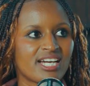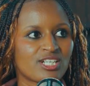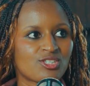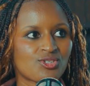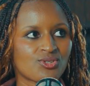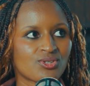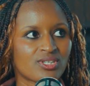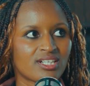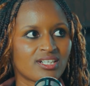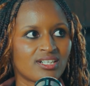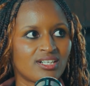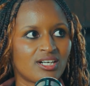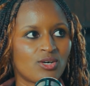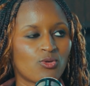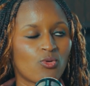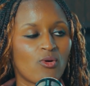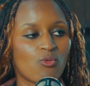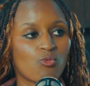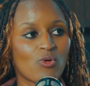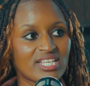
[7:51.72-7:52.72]
took,
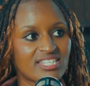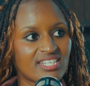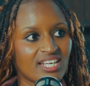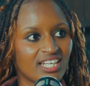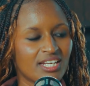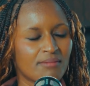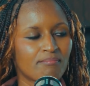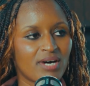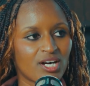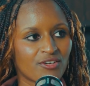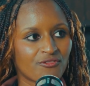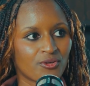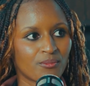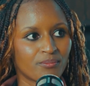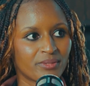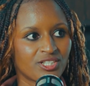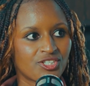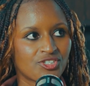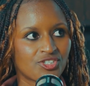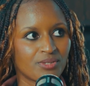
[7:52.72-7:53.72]
once I came back from
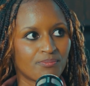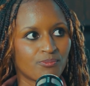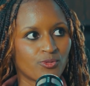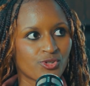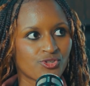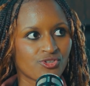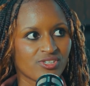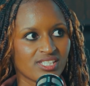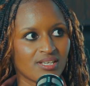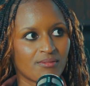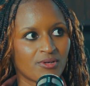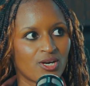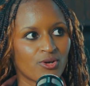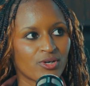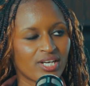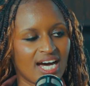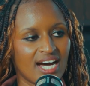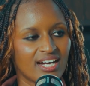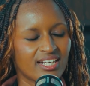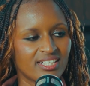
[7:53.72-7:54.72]
the trip, which was around
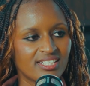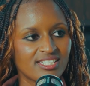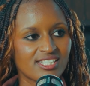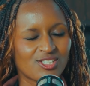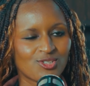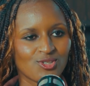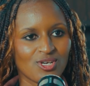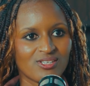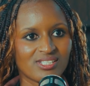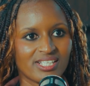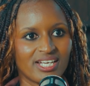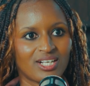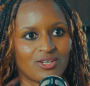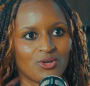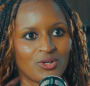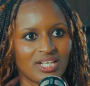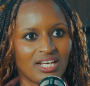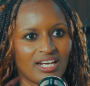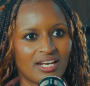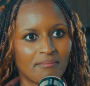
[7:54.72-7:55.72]
August, so I was like,
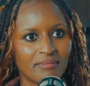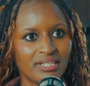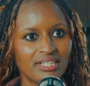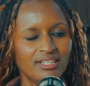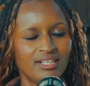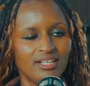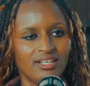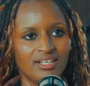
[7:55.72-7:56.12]
okay, let me